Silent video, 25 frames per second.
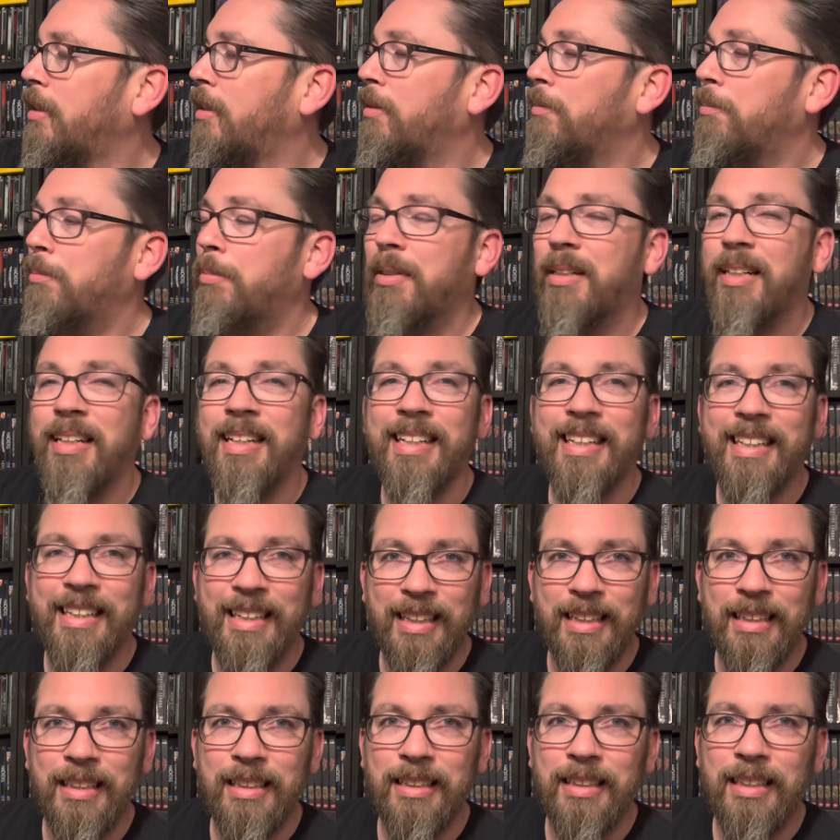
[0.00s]
but I
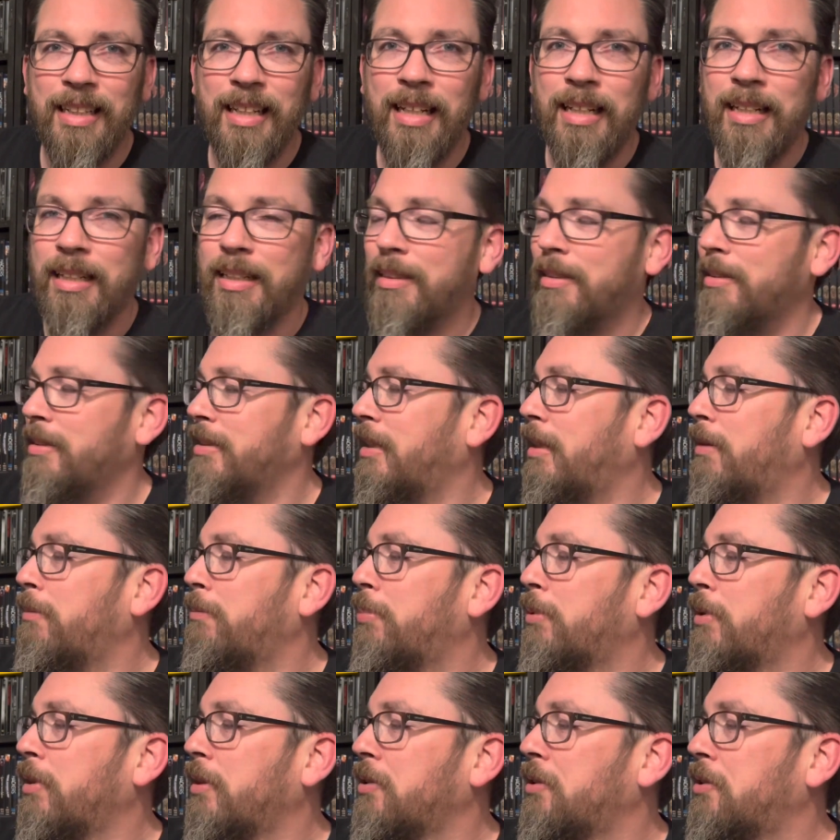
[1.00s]
get it. I'm
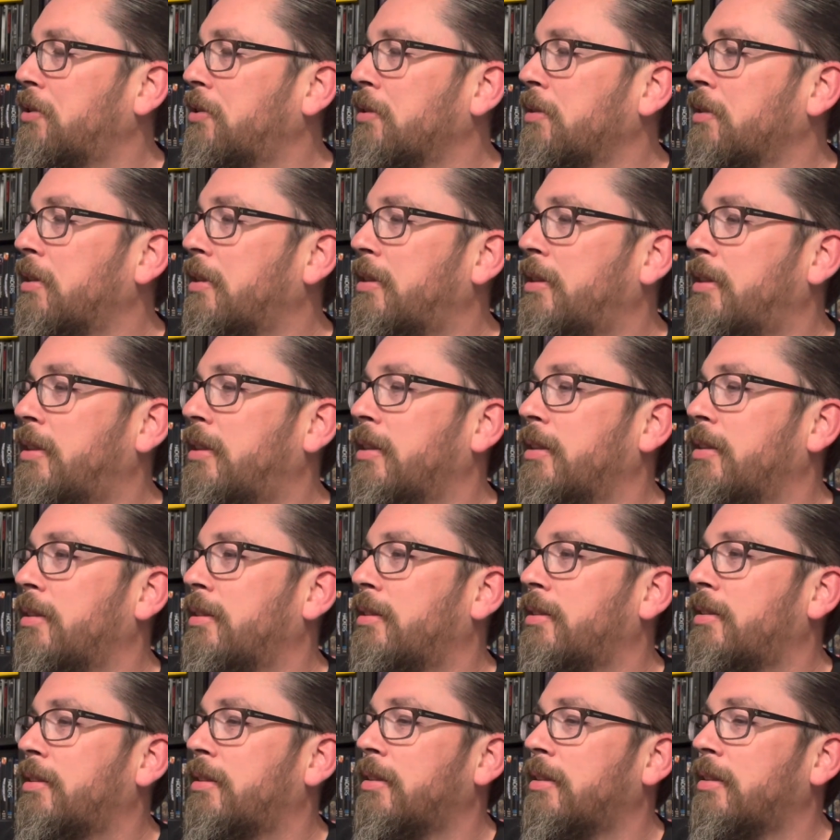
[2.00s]
pretty sure that